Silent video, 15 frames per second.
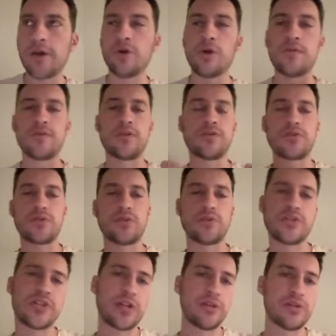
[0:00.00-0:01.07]
or oversold
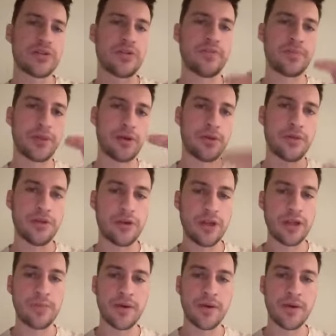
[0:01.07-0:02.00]
signals of below 30,